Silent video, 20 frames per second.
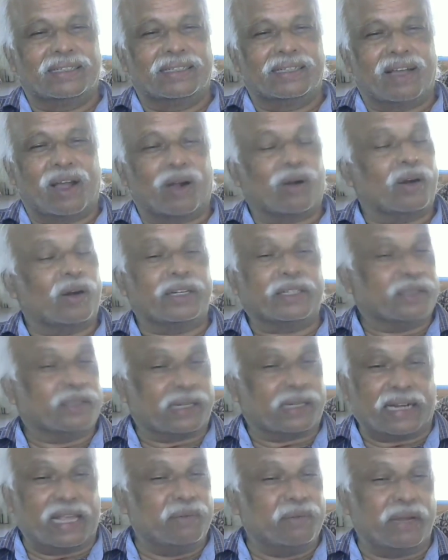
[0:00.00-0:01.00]
according to
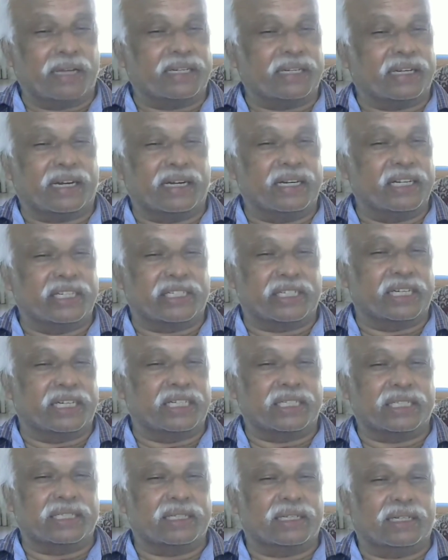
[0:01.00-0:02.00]
the climatic
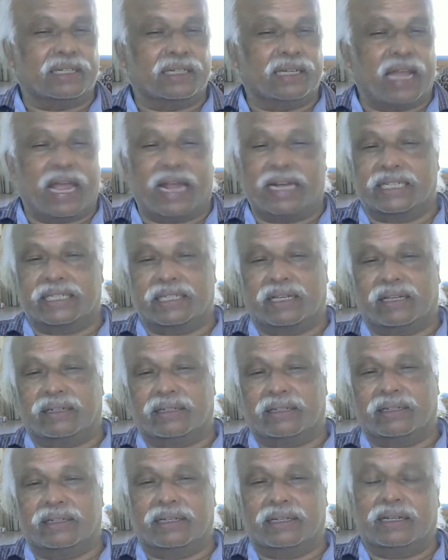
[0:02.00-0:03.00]
conditions, lands
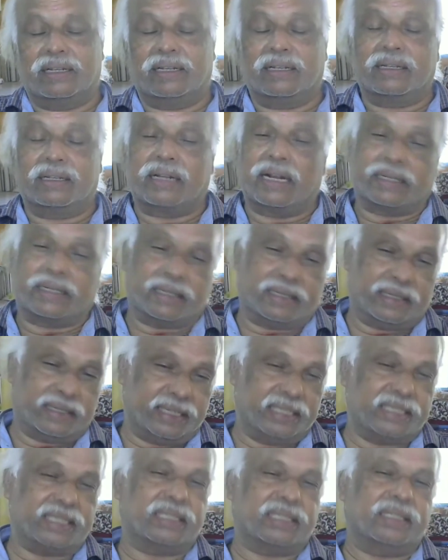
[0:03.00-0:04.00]
are
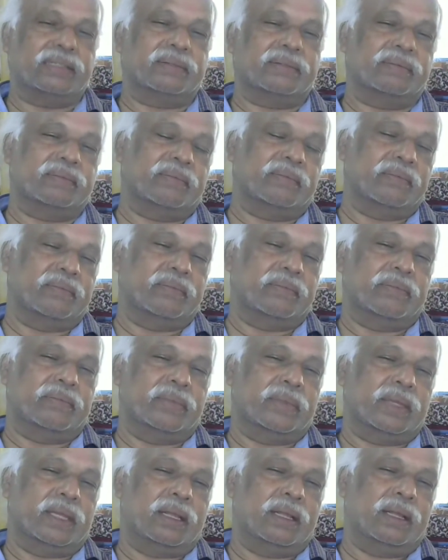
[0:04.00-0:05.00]
categorized.
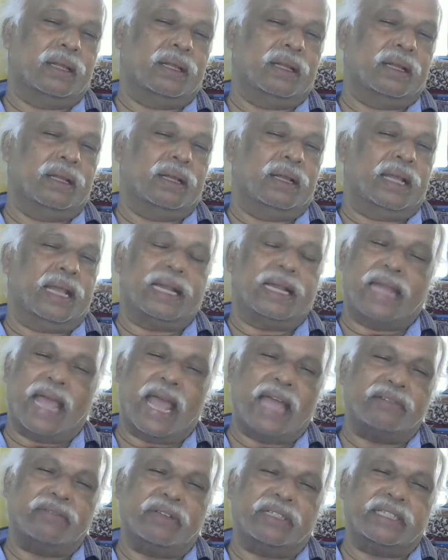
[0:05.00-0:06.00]
A
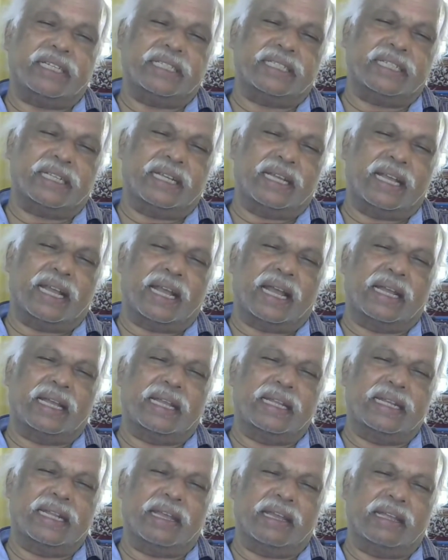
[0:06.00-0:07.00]
land which is
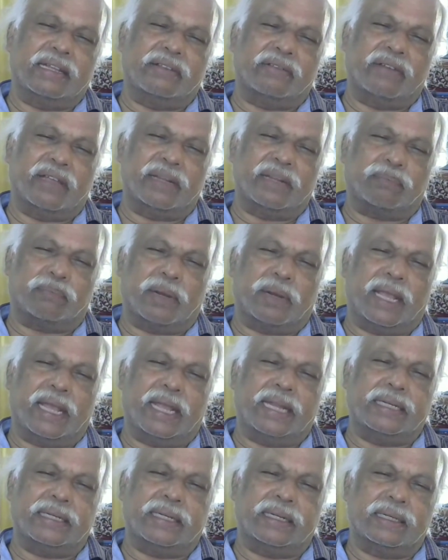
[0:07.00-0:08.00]
in a very
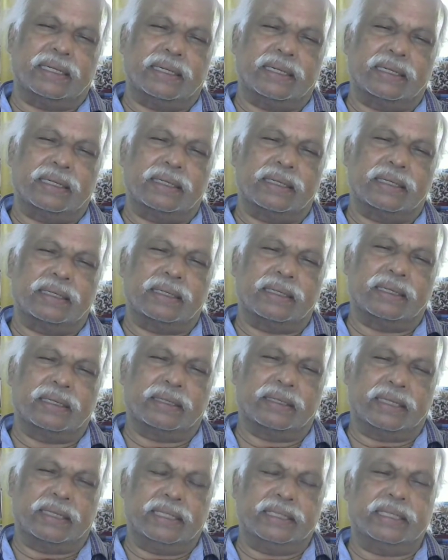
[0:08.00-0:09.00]
plain
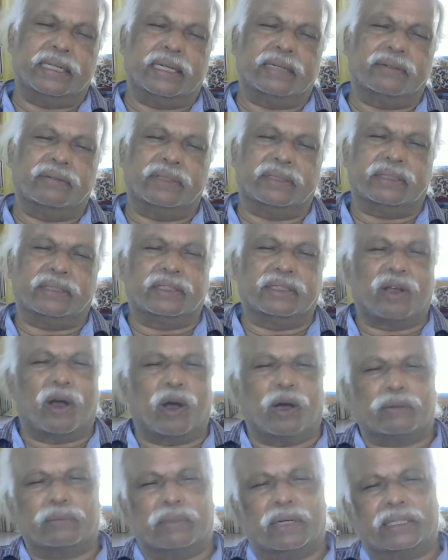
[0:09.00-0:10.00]
region with
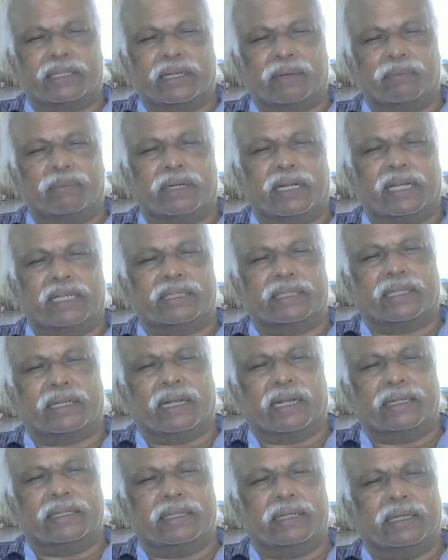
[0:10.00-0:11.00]
normal temperature
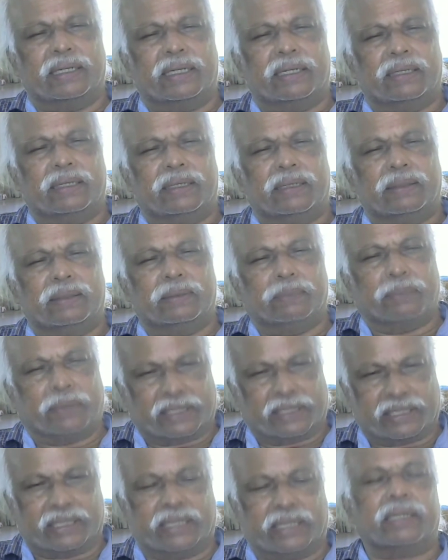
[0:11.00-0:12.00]
and
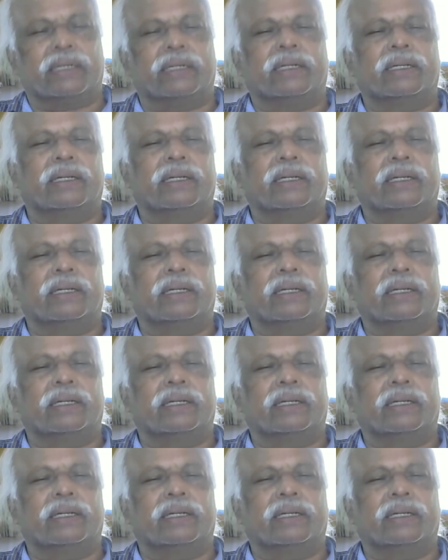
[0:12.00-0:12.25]
pressure